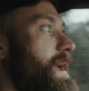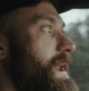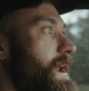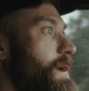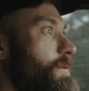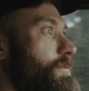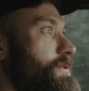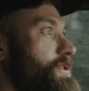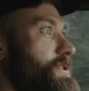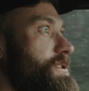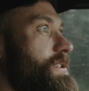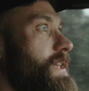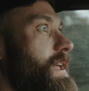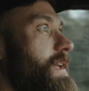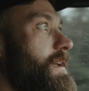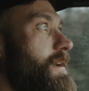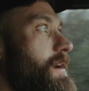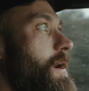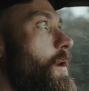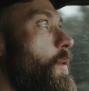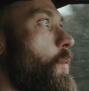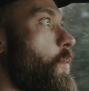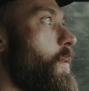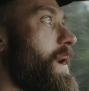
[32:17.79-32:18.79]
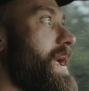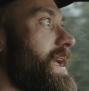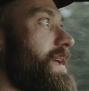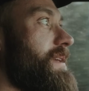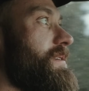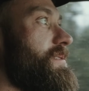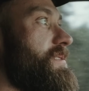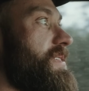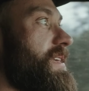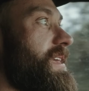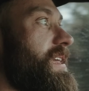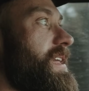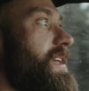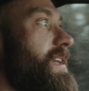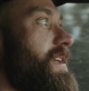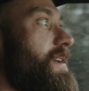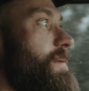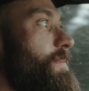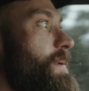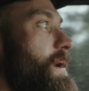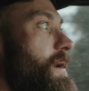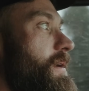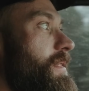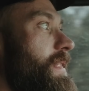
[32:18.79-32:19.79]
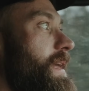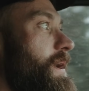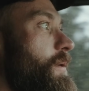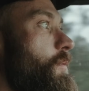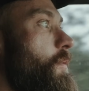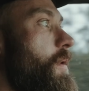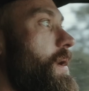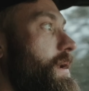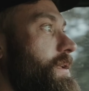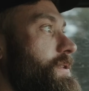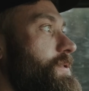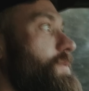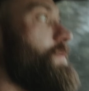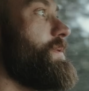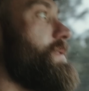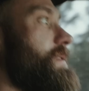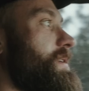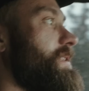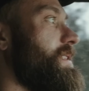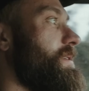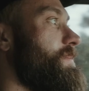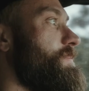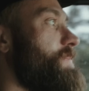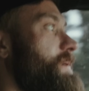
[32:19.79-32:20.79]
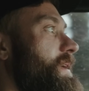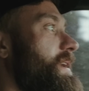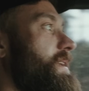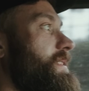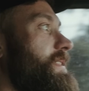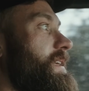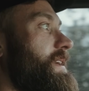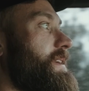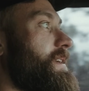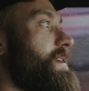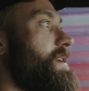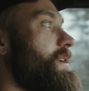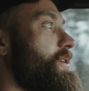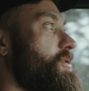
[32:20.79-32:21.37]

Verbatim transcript: And I was just like awake thinking about like wanting to win the Olympia and like